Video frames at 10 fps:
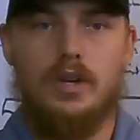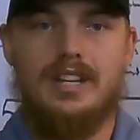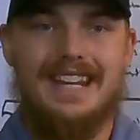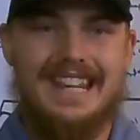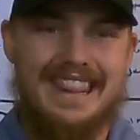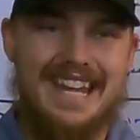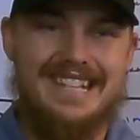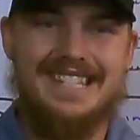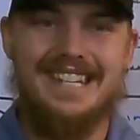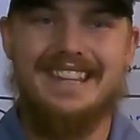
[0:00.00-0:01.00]
we
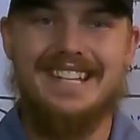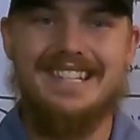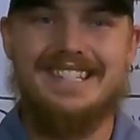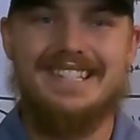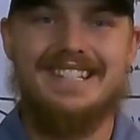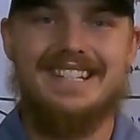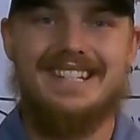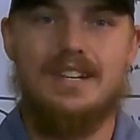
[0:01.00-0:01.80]
then see these